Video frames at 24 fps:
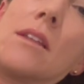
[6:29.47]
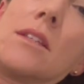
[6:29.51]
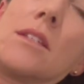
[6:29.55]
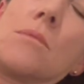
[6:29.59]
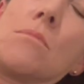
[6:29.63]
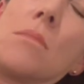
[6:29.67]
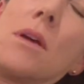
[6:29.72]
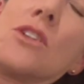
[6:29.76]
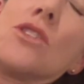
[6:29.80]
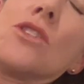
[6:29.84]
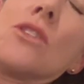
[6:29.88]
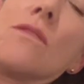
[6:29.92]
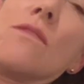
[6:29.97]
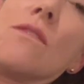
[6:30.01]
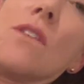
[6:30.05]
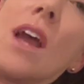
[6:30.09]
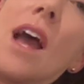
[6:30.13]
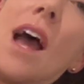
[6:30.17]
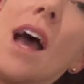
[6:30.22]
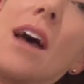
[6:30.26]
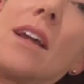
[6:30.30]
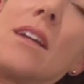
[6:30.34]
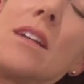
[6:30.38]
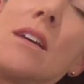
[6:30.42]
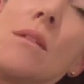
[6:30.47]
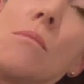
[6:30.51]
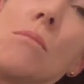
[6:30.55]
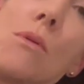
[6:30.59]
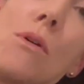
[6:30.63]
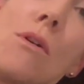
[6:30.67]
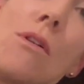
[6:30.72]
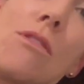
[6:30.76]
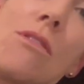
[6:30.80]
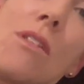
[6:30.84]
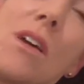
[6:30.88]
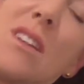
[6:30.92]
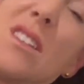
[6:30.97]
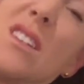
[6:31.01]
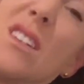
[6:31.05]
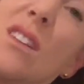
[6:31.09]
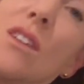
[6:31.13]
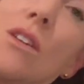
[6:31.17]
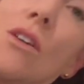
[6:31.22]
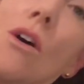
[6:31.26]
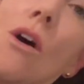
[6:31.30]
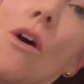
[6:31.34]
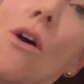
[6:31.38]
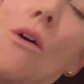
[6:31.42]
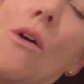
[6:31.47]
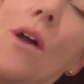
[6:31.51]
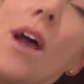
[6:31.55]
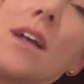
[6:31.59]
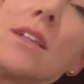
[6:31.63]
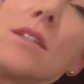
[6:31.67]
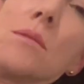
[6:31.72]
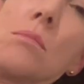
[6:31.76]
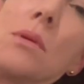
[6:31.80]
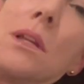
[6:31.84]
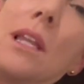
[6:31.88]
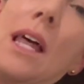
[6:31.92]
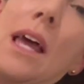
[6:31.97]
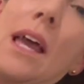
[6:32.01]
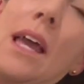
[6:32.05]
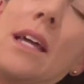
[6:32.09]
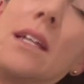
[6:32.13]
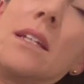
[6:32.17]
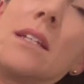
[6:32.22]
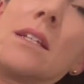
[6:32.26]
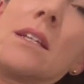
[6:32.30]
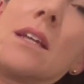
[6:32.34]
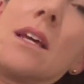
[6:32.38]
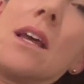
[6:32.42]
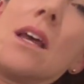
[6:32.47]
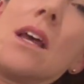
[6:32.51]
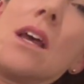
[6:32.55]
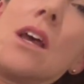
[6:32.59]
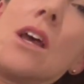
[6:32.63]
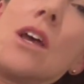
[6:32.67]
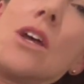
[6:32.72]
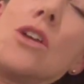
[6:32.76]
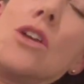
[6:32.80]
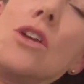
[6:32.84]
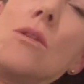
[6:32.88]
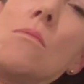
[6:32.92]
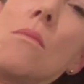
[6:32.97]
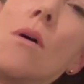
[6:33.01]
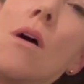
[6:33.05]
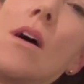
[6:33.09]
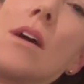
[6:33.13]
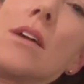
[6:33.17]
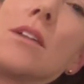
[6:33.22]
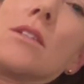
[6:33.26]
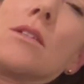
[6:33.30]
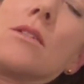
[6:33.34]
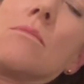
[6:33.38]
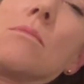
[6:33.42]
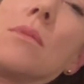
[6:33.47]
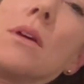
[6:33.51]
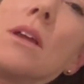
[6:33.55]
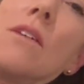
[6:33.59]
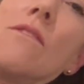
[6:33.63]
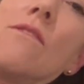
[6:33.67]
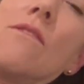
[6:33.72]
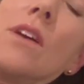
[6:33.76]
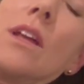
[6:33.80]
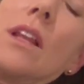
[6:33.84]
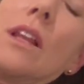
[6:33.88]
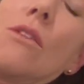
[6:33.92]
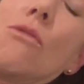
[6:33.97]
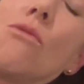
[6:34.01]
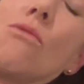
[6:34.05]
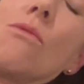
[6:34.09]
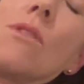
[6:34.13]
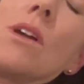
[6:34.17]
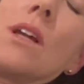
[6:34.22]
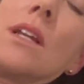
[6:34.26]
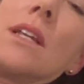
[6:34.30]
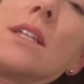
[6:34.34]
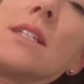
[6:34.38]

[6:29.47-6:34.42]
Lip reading: especially if you had a birth that didn't go as planned. You might be feeling really